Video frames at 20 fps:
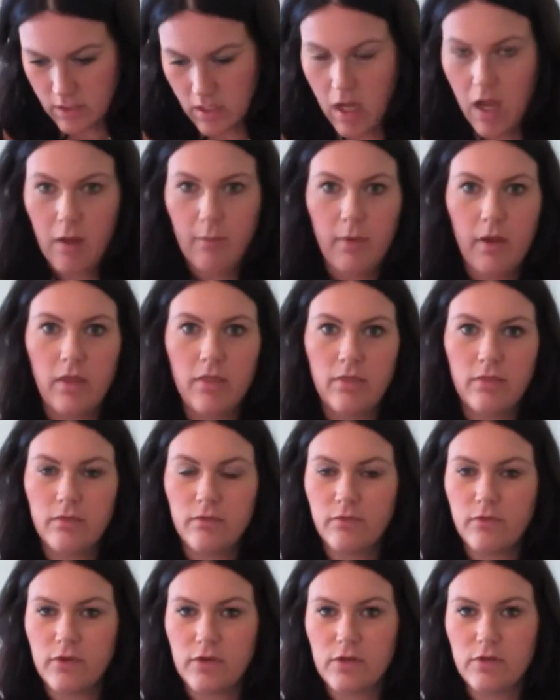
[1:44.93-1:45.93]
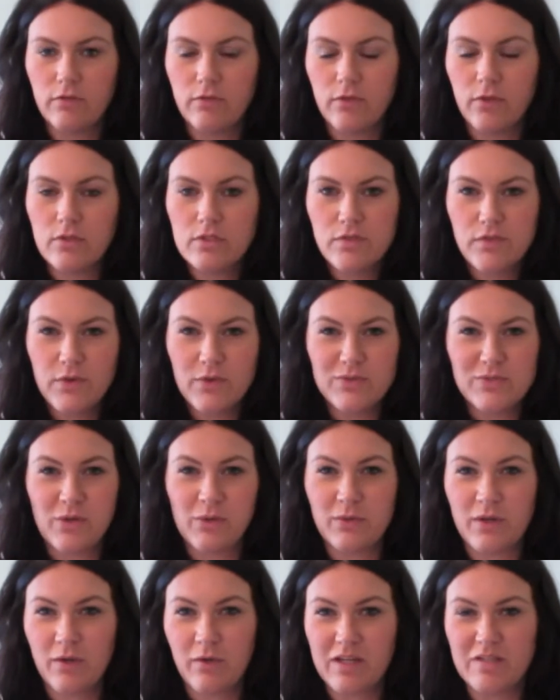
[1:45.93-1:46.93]
And for you, those of you who
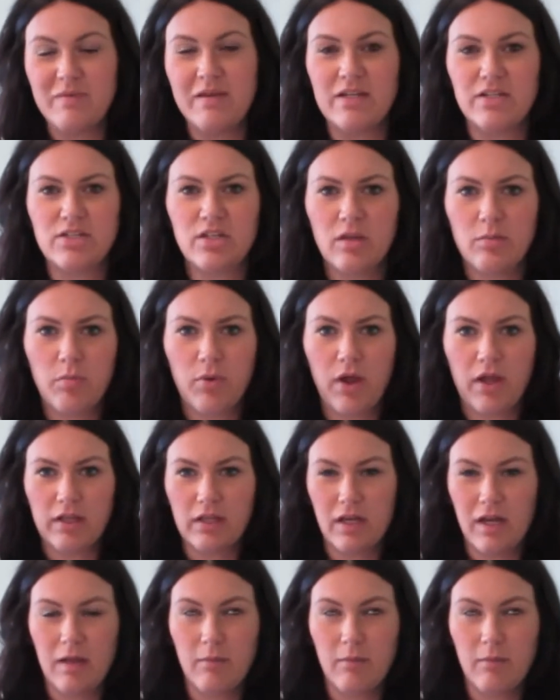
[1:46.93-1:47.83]
don't know, I'm actually pregnant.